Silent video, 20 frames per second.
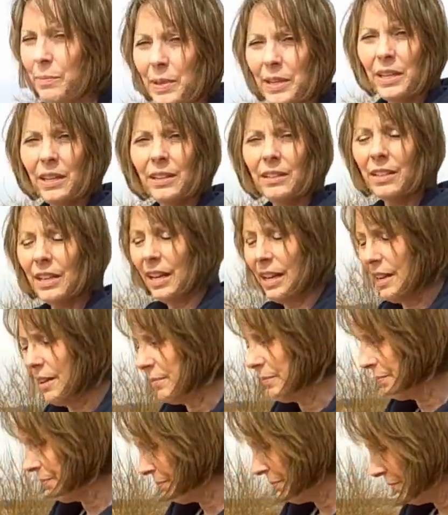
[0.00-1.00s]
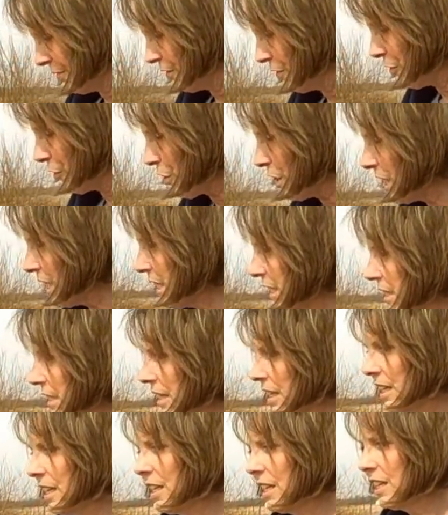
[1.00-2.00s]
a big freeze,
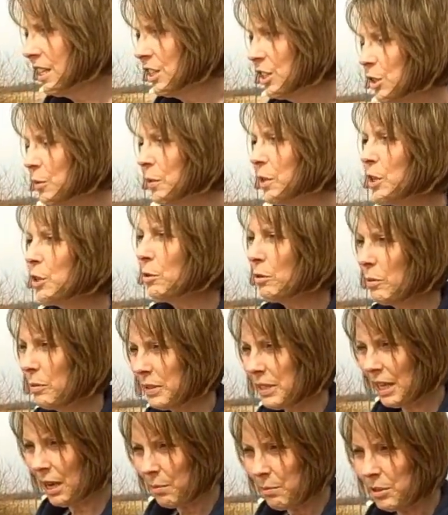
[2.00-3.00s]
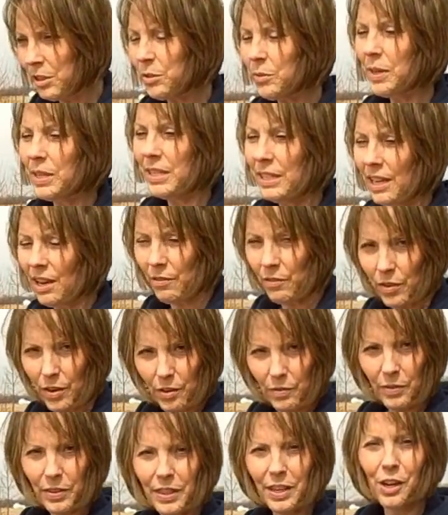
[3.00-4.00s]
so we knew it was coming, so we had to cover
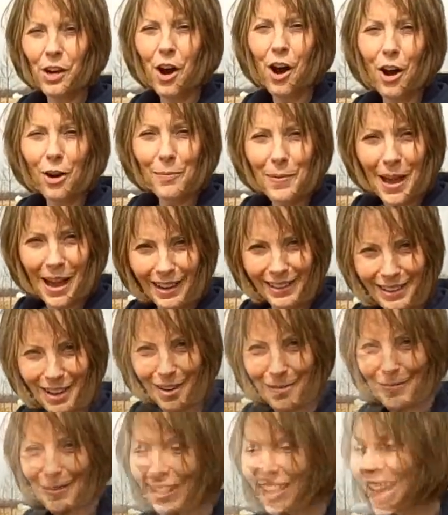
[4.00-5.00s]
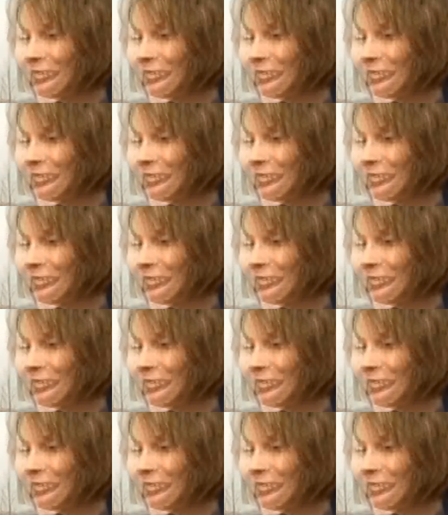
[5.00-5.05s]
everything all back up